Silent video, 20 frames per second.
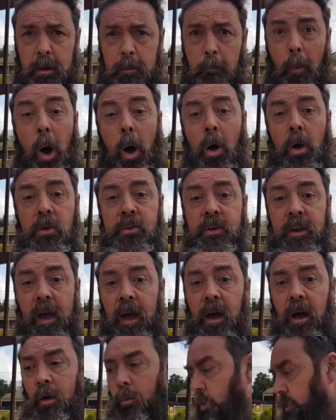miles an
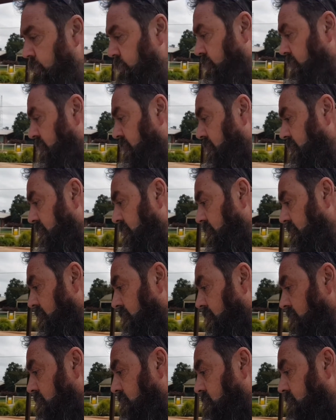hour, which
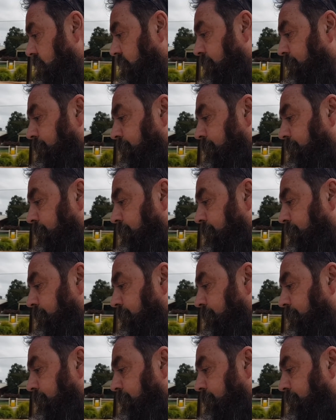is